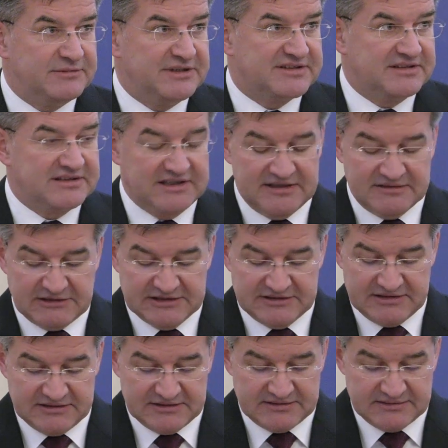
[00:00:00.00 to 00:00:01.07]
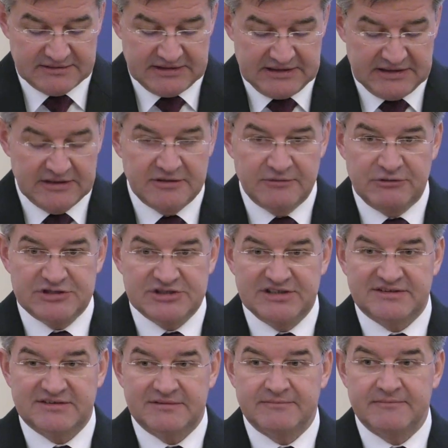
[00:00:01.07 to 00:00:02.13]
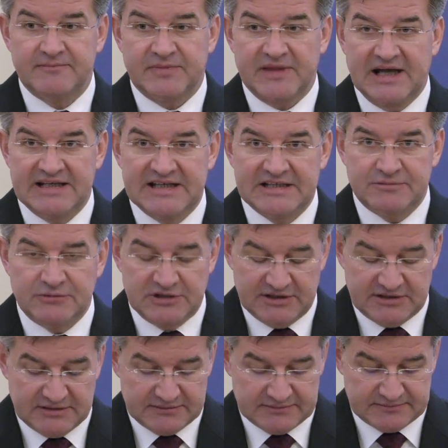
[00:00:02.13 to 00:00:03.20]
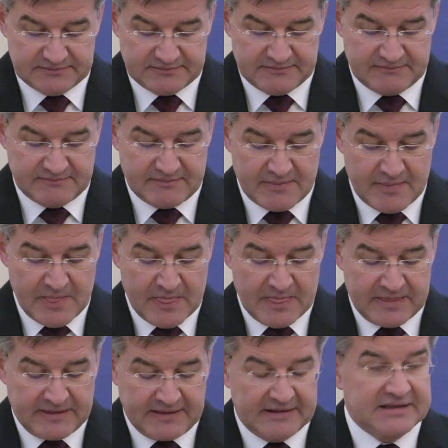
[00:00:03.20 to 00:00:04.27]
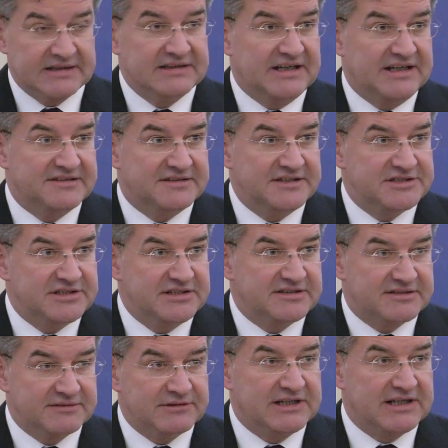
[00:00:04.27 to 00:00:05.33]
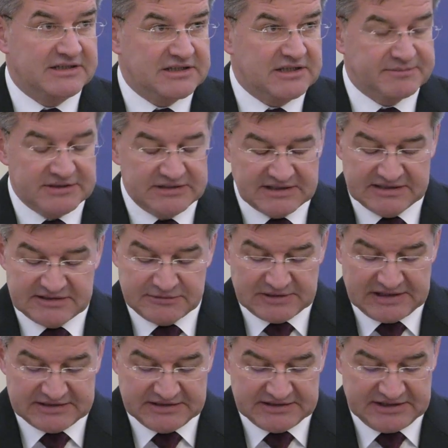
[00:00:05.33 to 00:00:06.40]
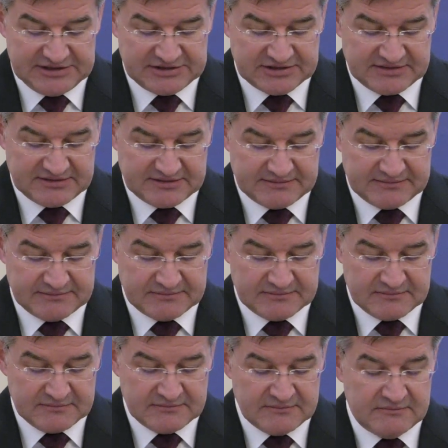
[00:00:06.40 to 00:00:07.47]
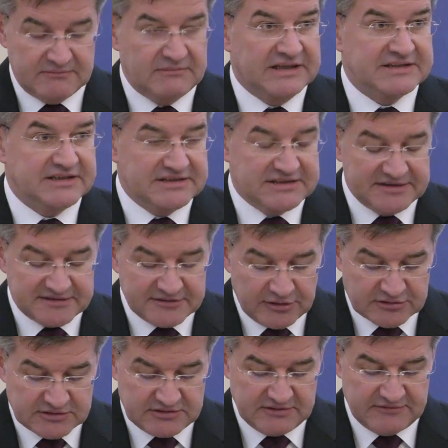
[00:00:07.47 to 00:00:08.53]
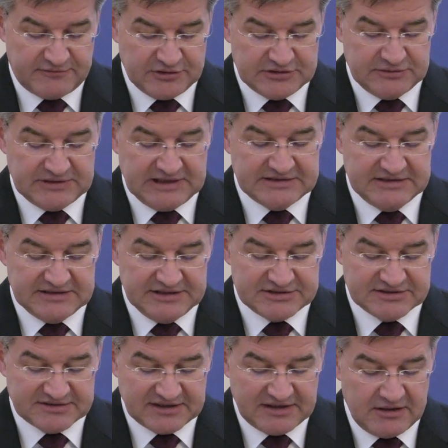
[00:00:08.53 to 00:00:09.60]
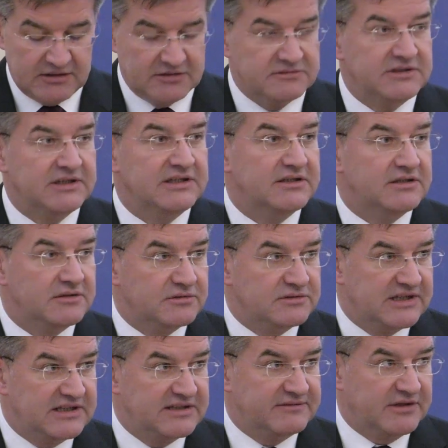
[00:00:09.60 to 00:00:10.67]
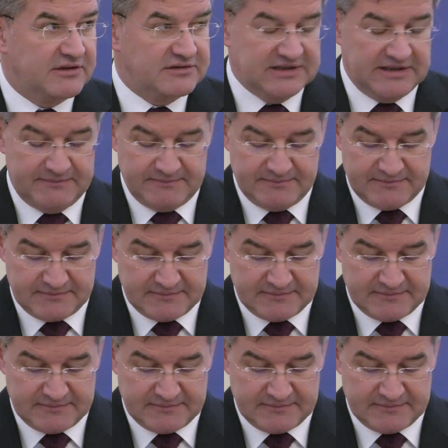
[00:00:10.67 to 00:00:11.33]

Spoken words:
missing ingredient, which is a network. The SDGs were adopted at the United Nations, but it is not for the United Nations alone to deliver on them.